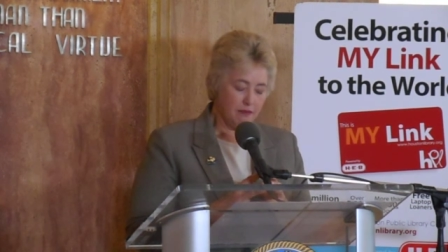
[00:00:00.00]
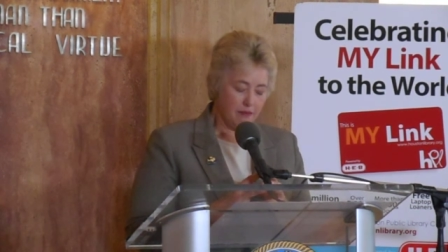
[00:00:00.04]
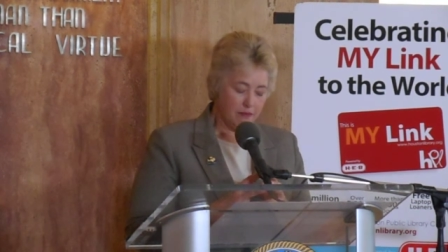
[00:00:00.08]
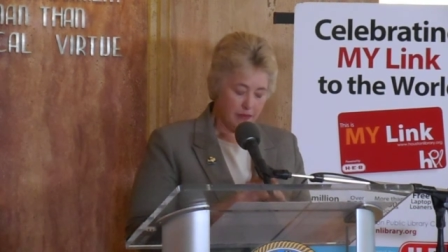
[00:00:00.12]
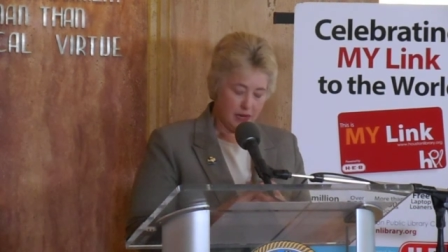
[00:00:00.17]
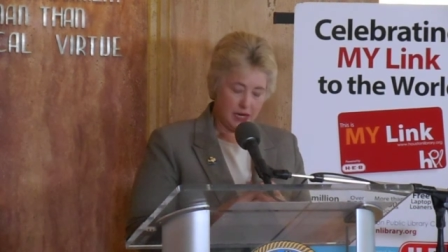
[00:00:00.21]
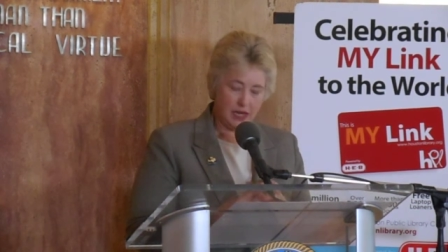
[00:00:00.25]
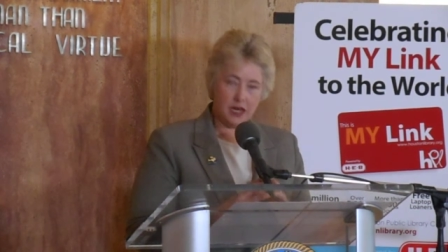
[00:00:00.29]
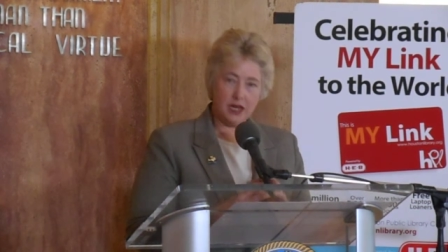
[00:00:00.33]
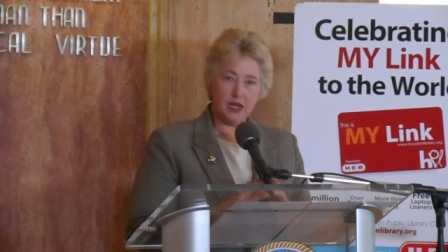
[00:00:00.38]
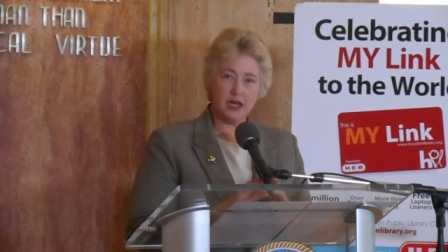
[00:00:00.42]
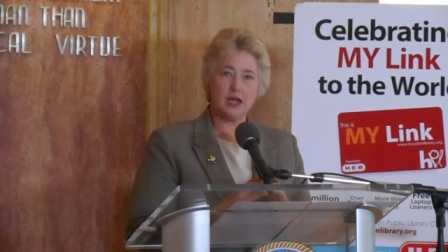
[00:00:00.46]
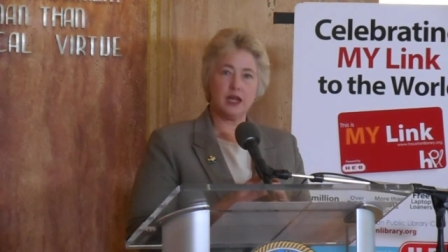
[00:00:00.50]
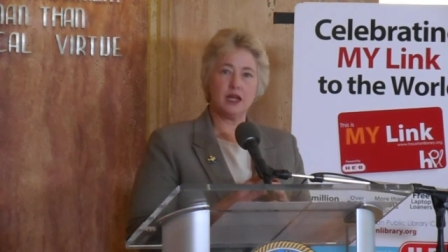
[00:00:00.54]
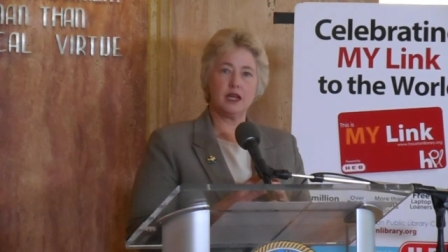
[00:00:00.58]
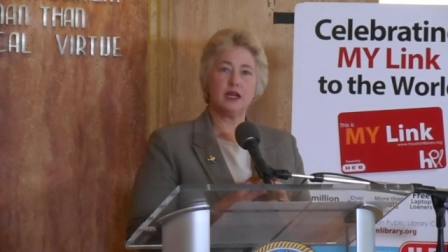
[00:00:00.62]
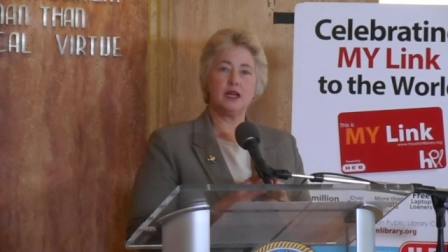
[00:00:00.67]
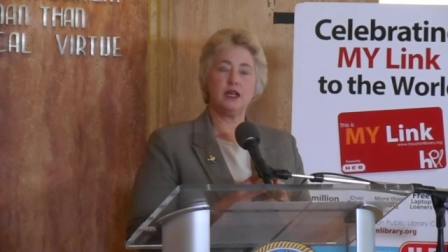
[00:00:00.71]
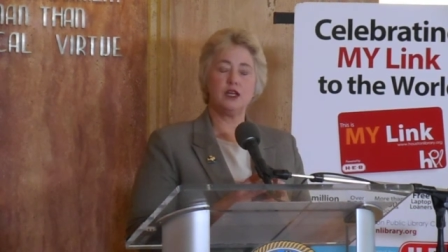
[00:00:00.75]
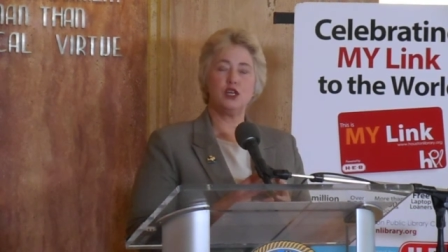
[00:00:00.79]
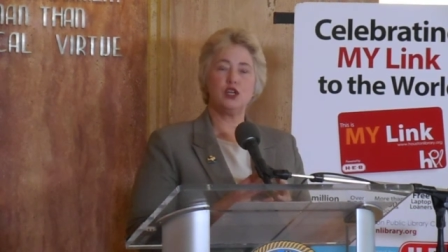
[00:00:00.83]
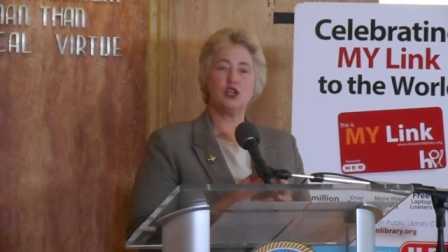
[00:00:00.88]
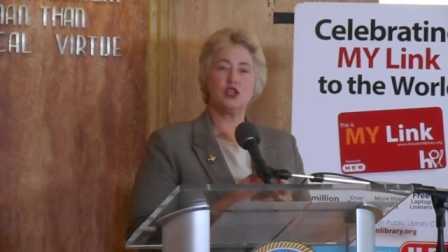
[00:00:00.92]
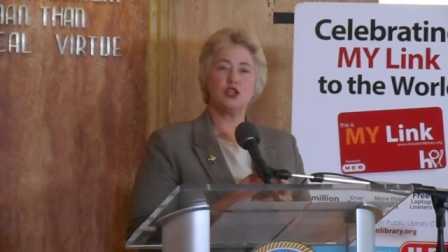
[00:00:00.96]

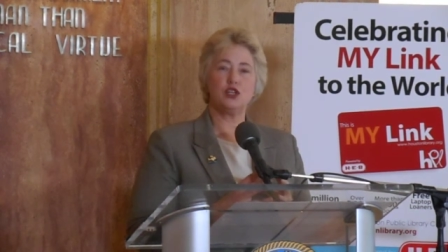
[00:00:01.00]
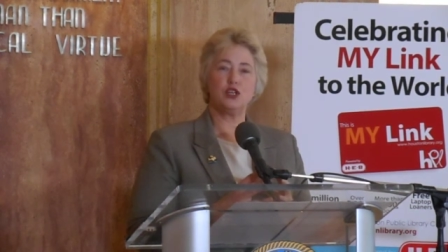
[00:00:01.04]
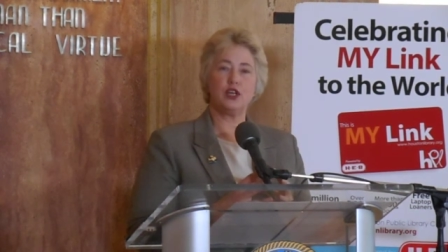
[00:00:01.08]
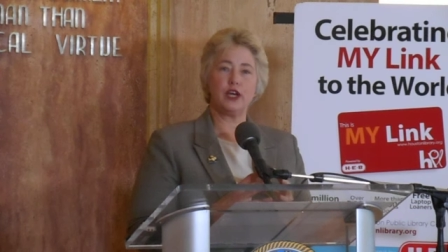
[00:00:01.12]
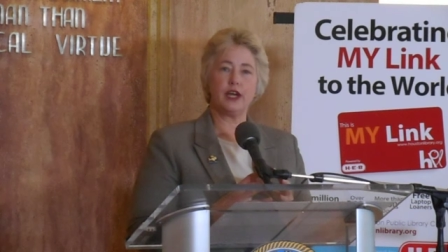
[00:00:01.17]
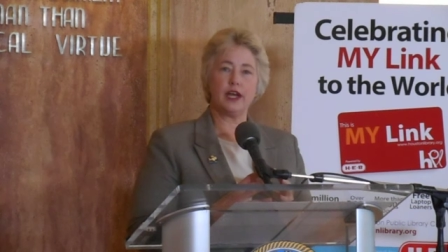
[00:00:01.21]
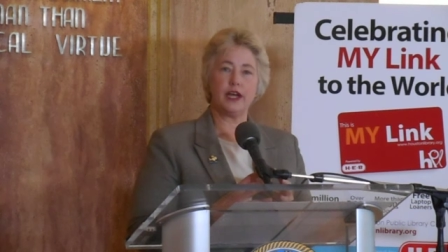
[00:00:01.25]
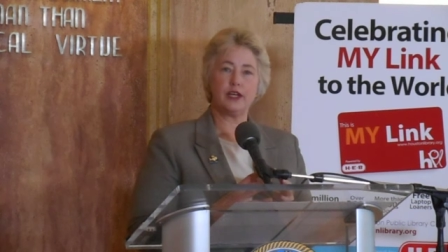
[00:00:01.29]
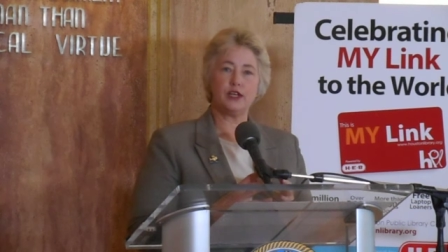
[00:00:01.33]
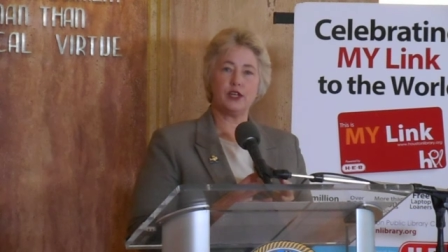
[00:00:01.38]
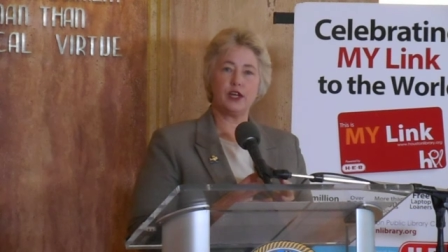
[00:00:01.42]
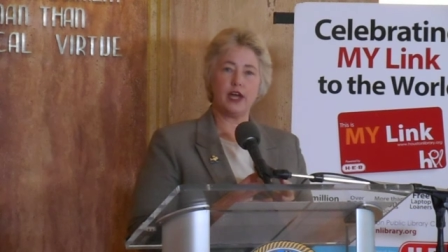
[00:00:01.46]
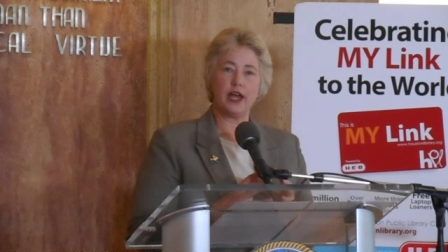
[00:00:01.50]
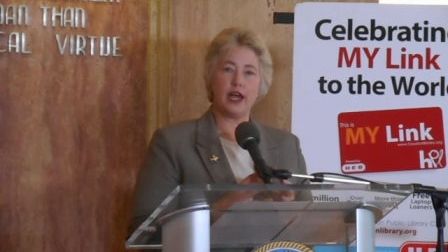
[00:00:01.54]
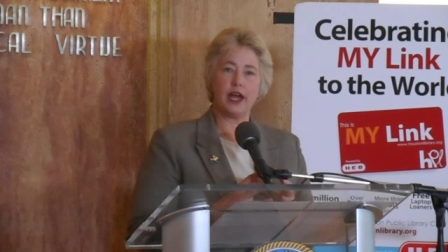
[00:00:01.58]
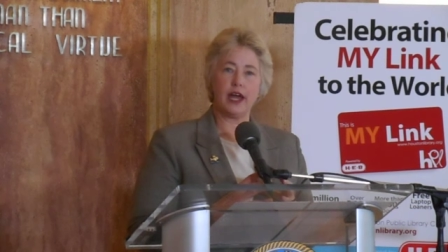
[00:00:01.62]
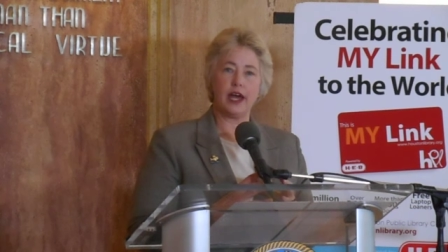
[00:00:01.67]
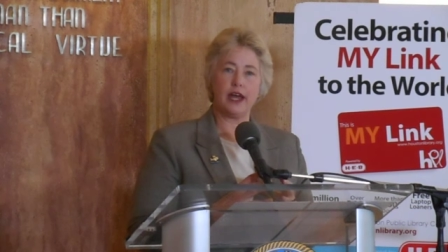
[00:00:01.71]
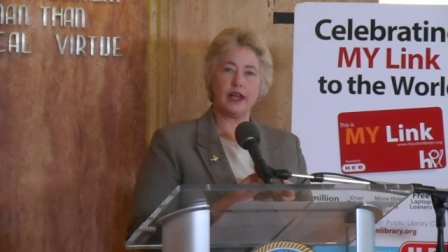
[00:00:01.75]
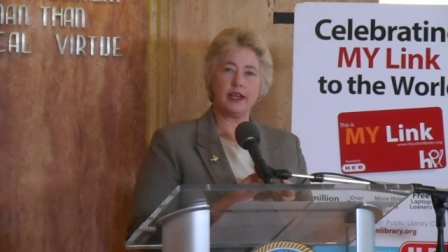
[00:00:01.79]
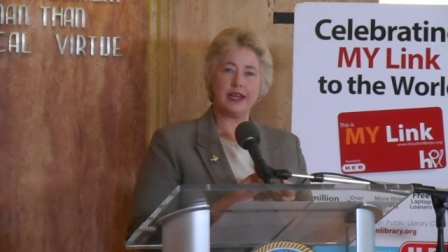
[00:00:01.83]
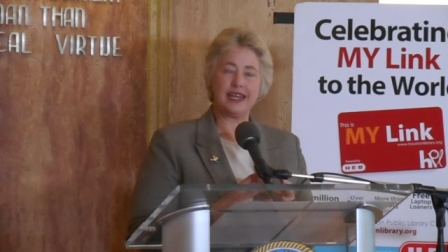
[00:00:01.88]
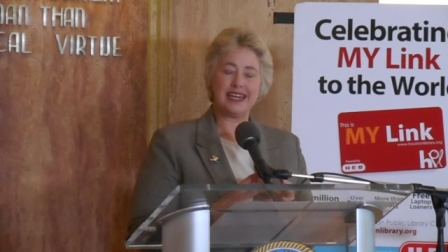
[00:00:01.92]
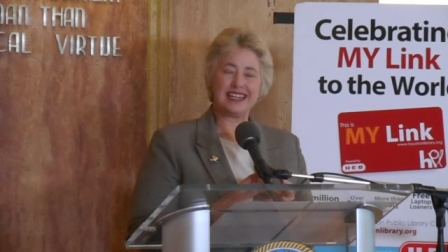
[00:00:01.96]
meeting
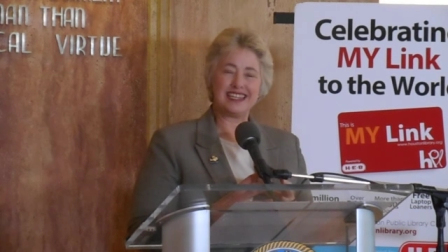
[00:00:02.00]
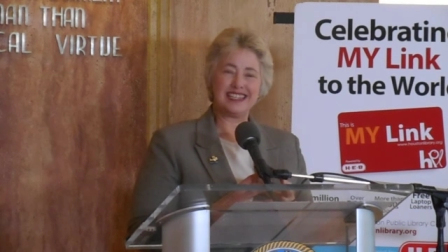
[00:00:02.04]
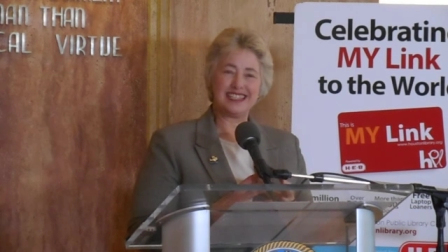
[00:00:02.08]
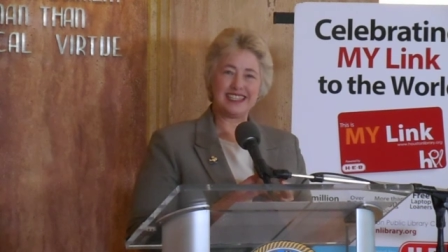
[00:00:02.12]
and